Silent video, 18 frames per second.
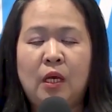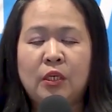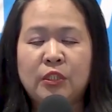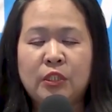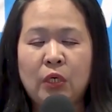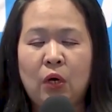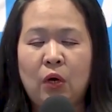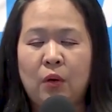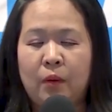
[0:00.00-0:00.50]

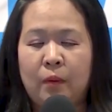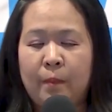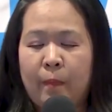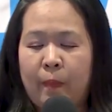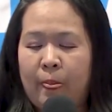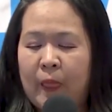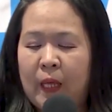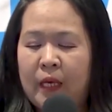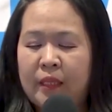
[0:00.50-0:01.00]
So,
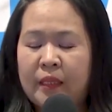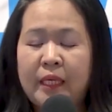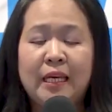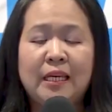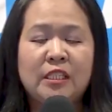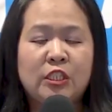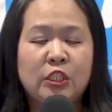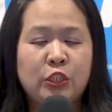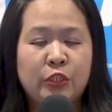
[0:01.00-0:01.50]

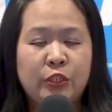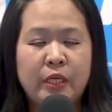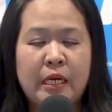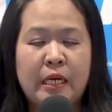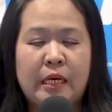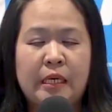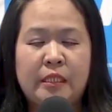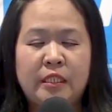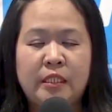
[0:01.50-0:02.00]
these
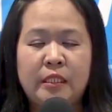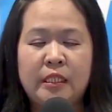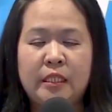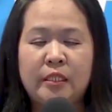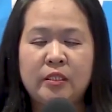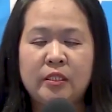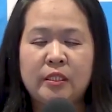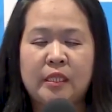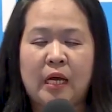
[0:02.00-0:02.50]
three
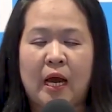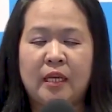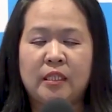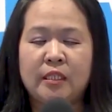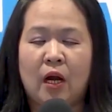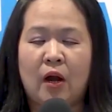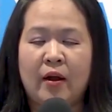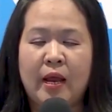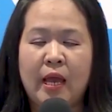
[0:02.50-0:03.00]

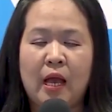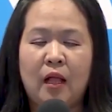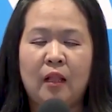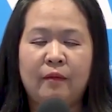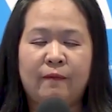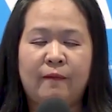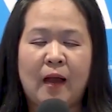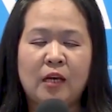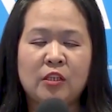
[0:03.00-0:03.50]
ginsenosides are
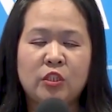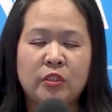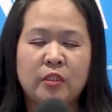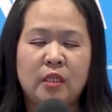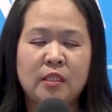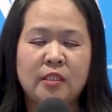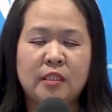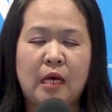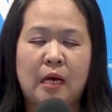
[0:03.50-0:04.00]
health
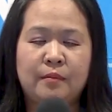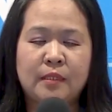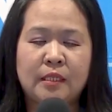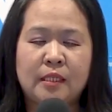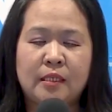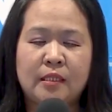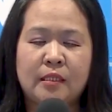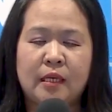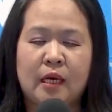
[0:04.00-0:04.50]
functional
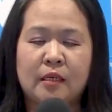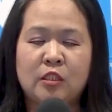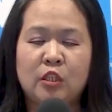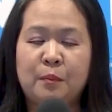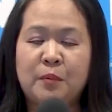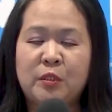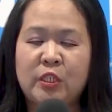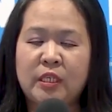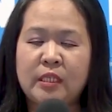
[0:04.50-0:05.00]
substances
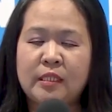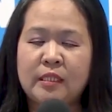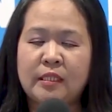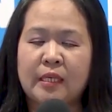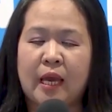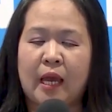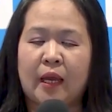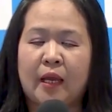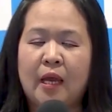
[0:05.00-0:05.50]
of
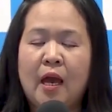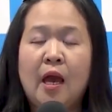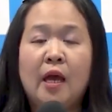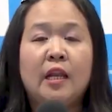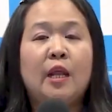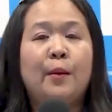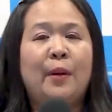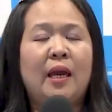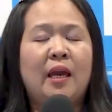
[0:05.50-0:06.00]
ginseng
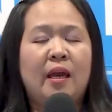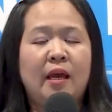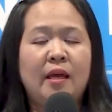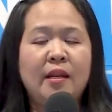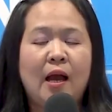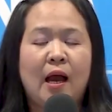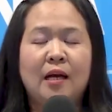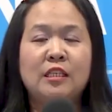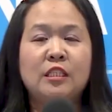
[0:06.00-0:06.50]
na
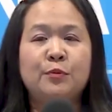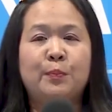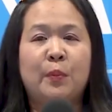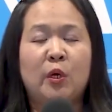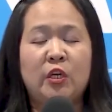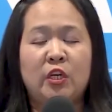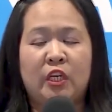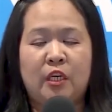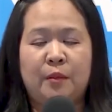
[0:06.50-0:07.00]
ma-enhance
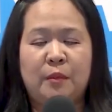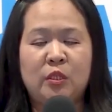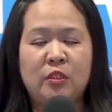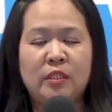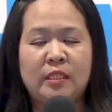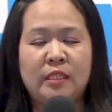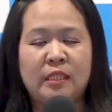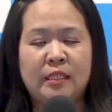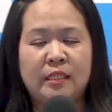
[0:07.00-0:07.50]
po yung
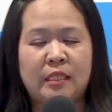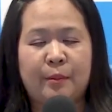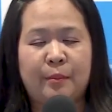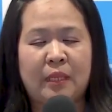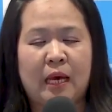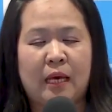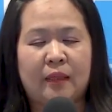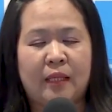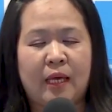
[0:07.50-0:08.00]
immune
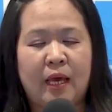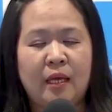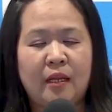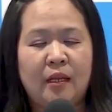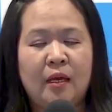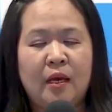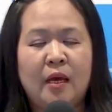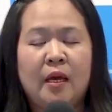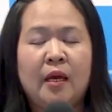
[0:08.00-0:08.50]
system natin.